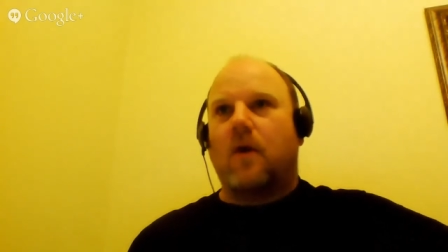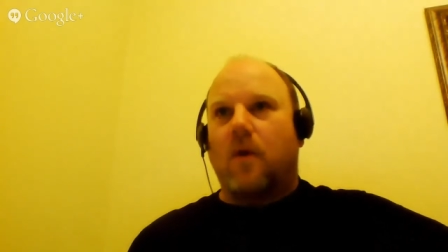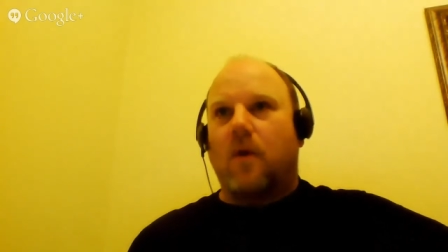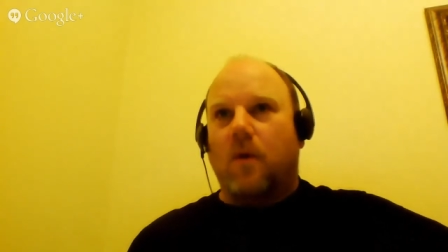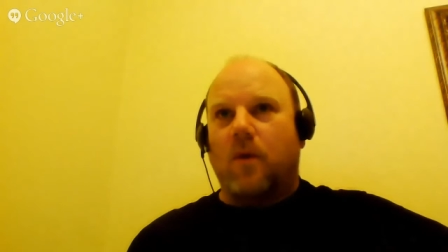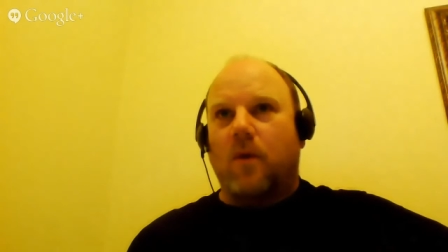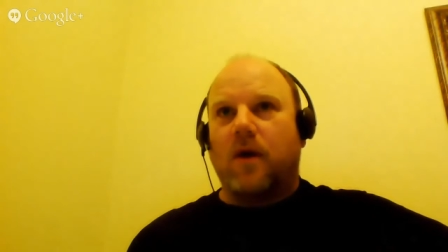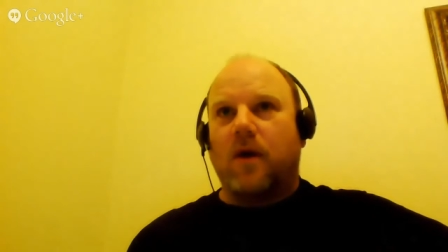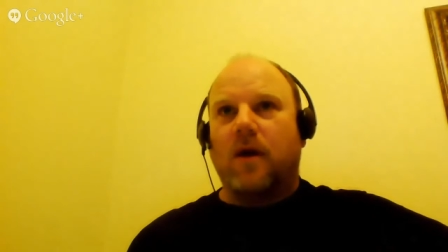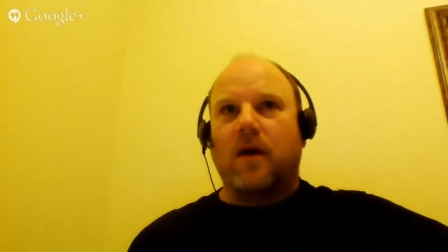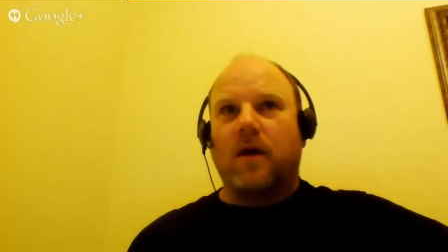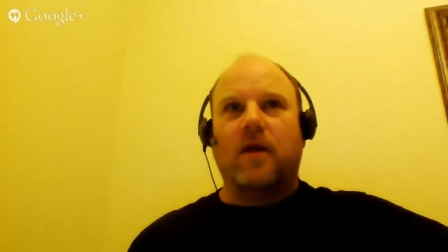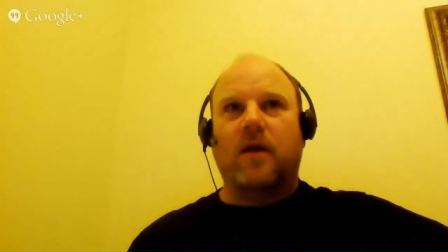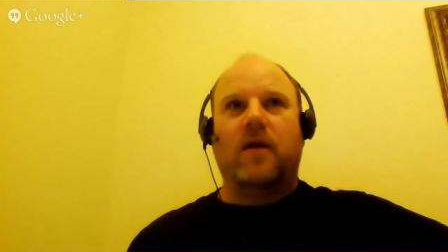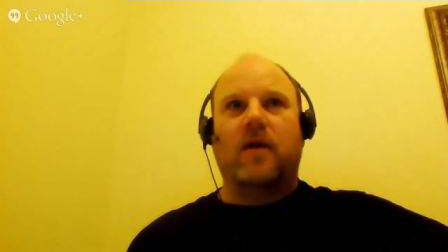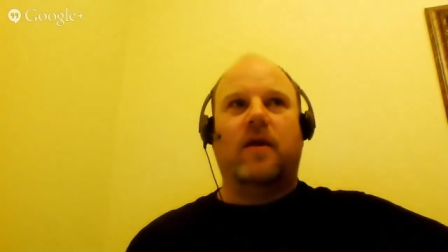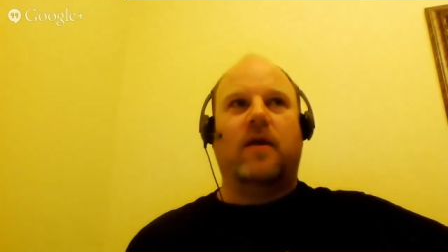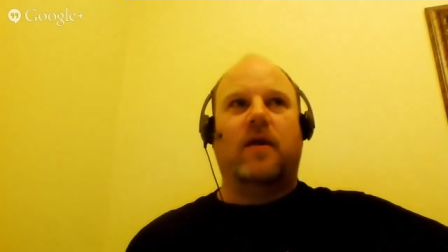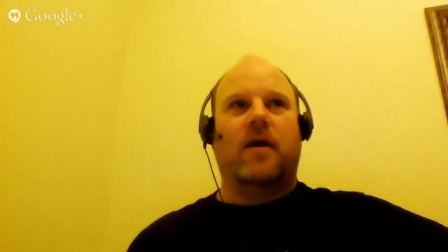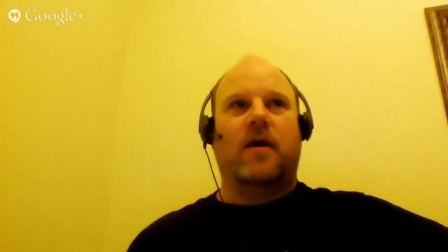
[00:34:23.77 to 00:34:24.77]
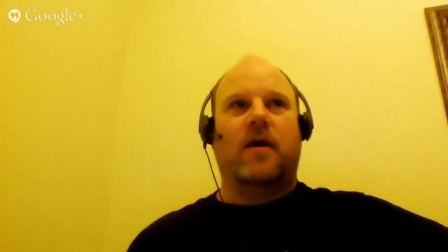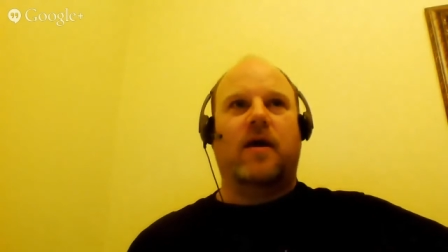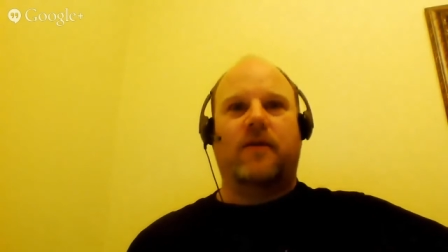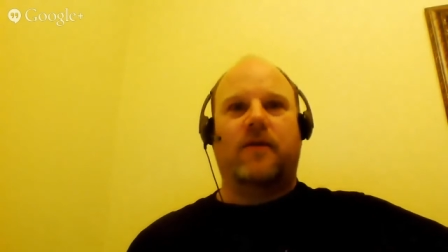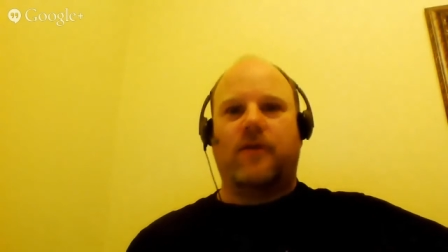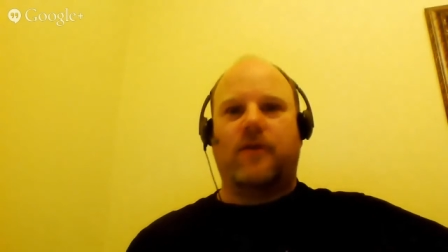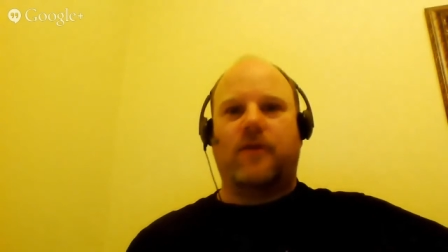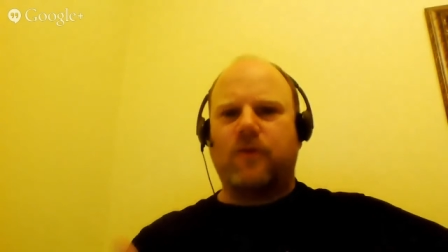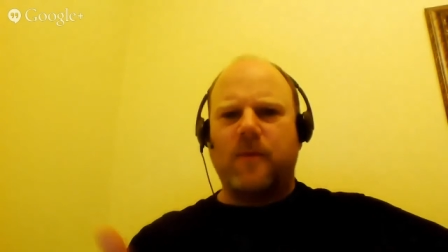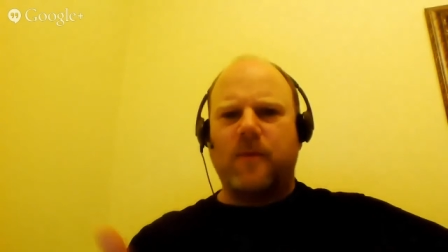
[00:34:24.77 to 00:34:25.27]
or uh,
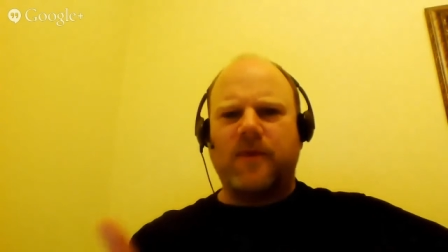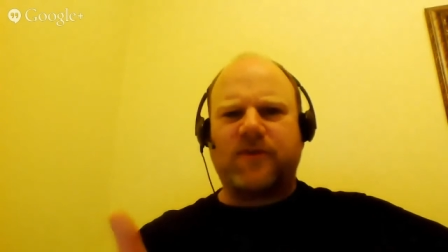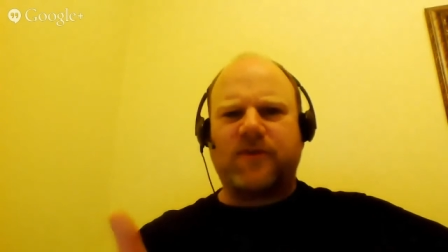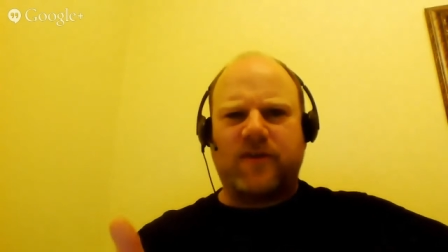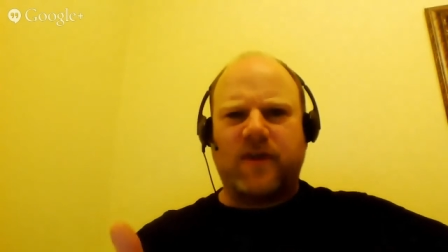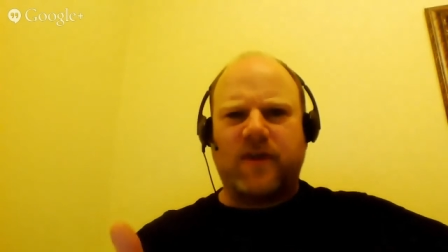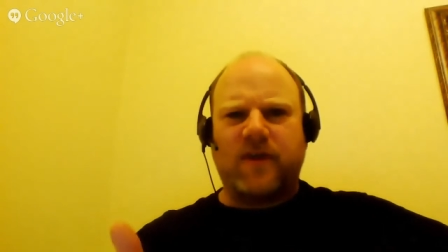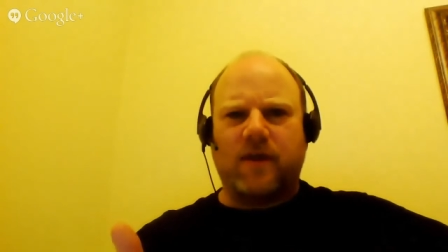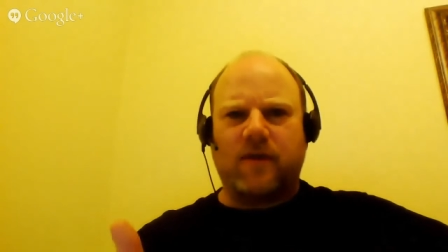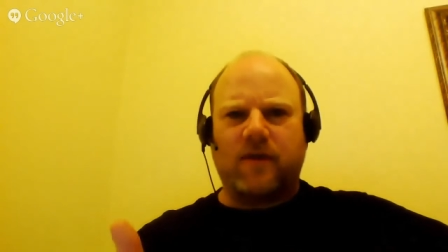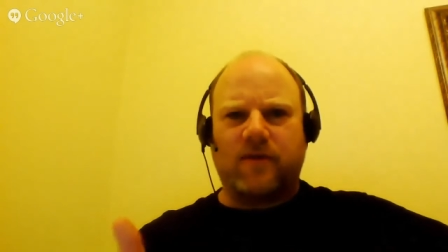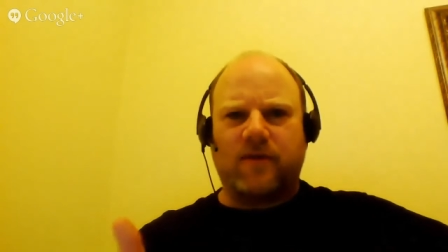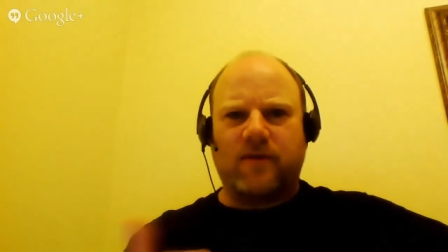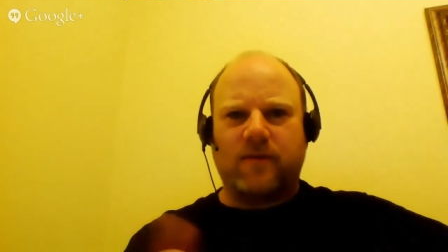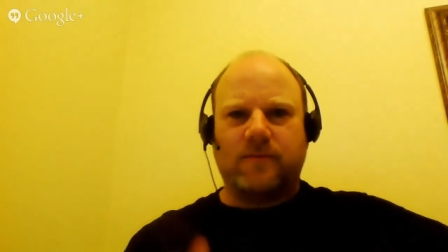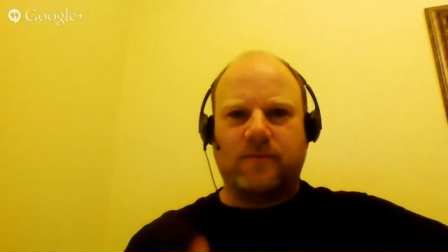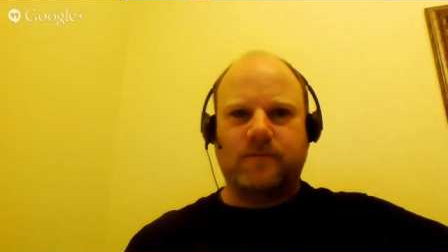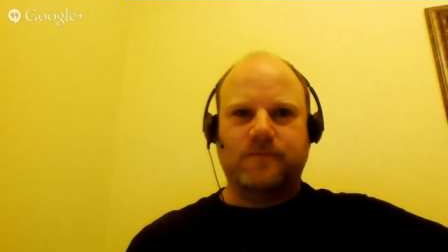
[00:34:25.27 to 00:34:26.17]
the Three Musketeers.